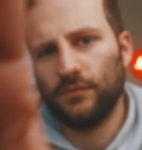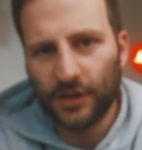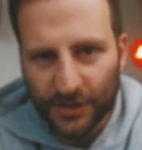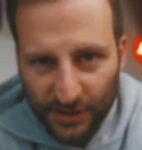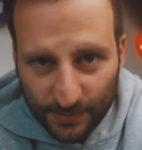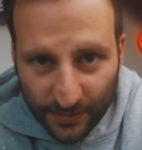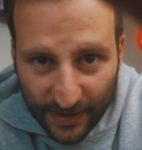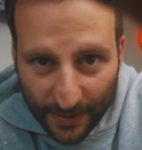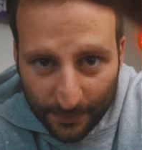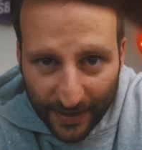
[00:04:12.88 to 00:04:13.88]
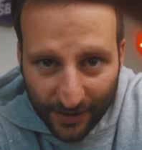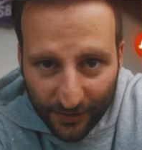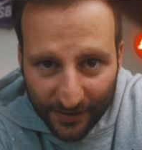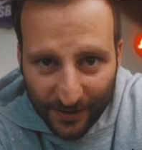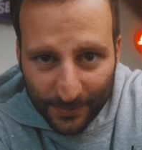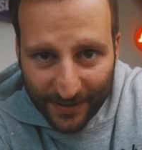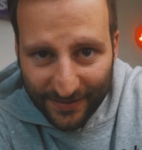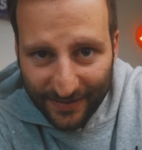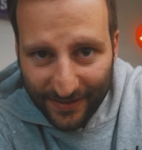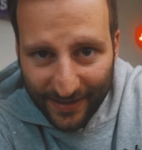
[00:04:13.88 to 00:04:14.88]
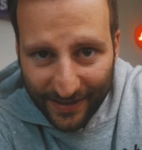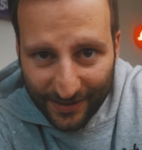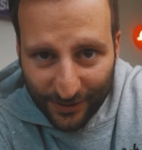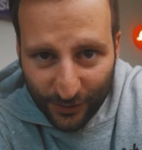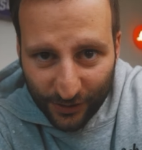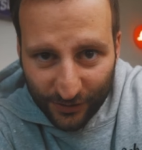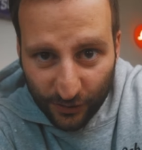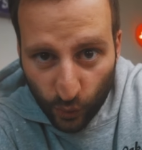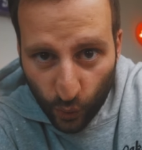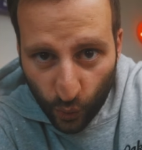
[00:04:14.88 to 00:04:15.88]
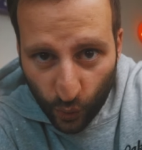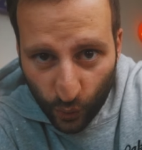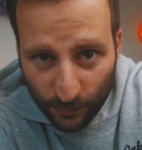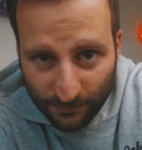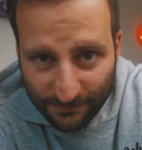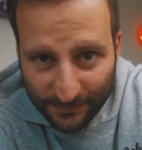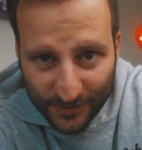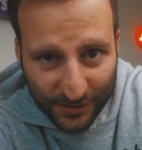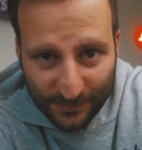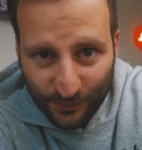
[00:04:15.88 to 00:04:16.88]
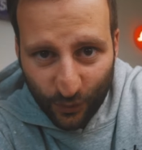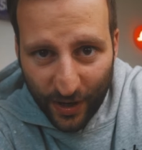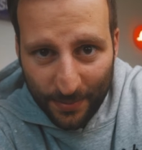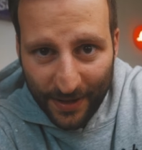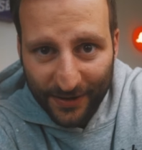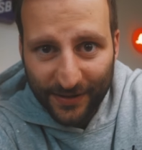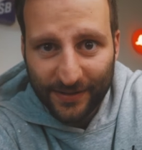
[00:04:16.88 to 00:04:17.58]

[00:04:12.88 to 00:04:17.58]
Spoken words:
Let's just put that back on there because I think it looks just way better.